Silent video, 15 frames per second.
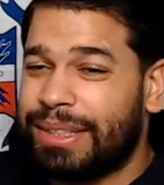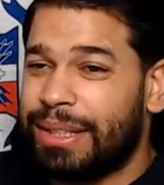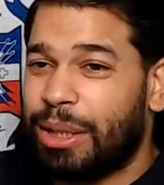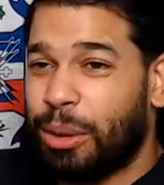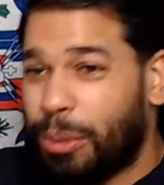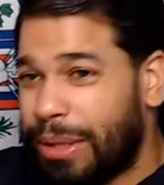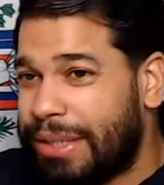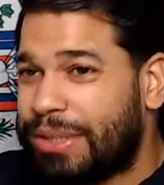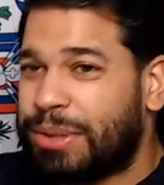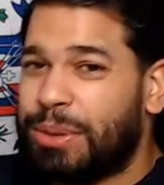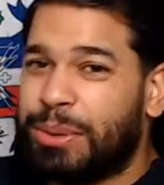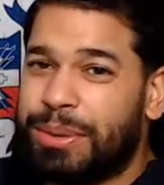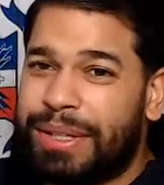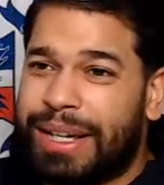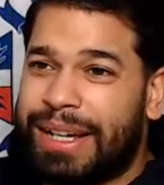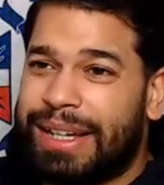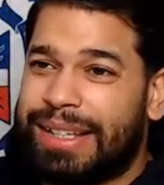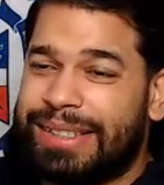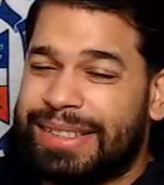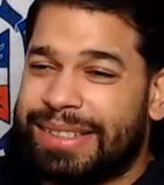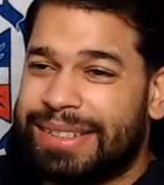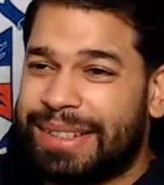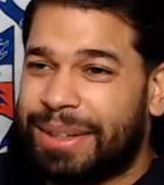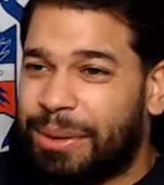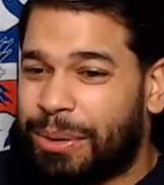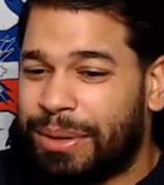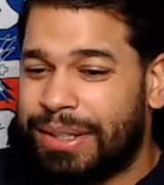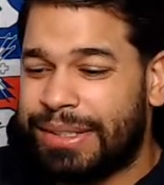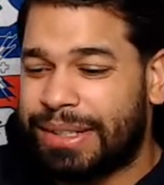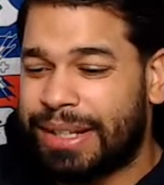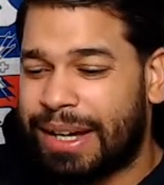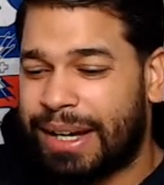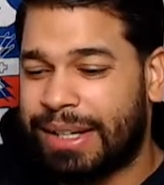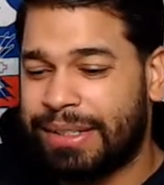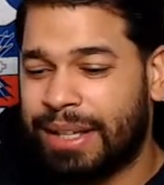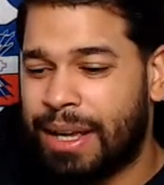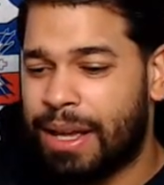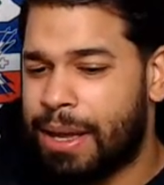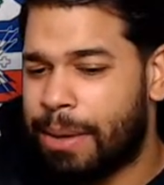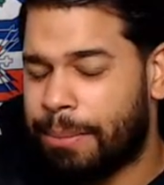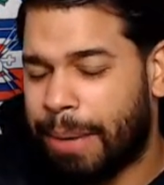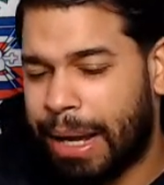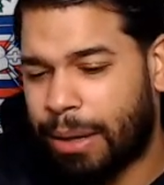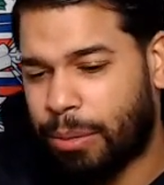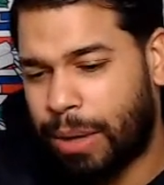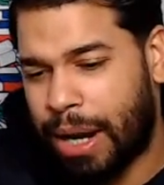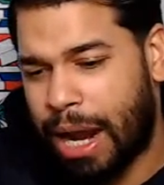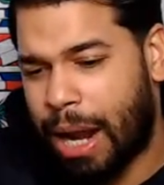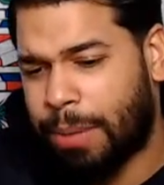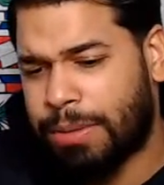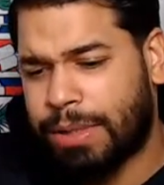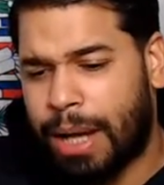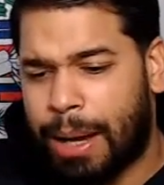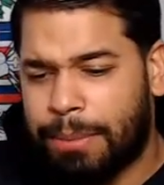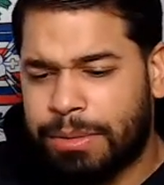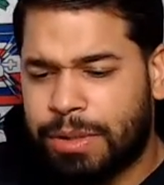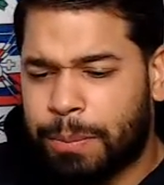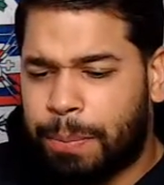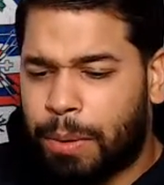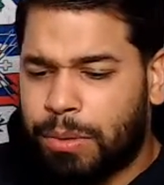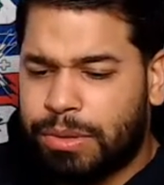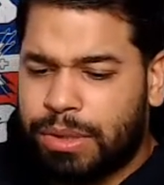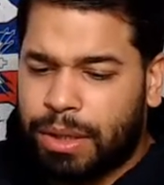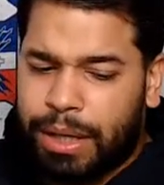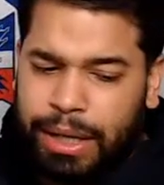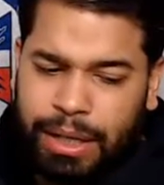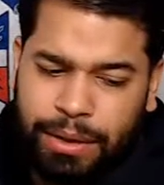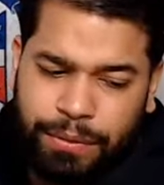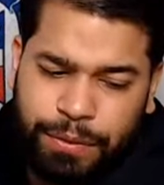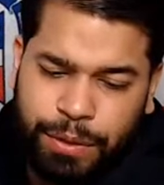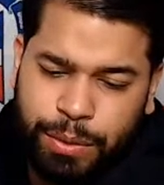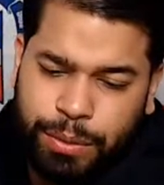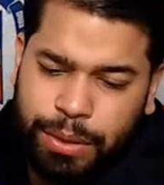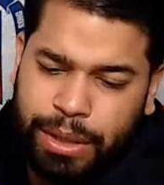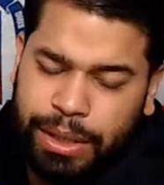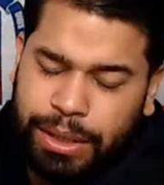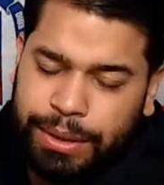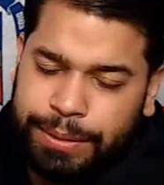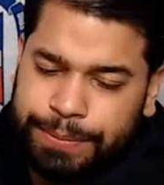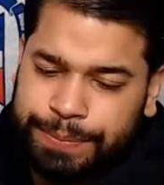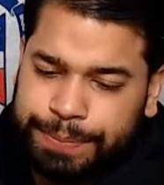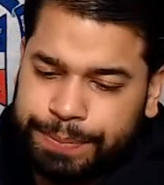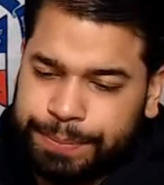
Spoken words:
Luis Nunez and all these guys. By the way, I was supposed to interview Rohan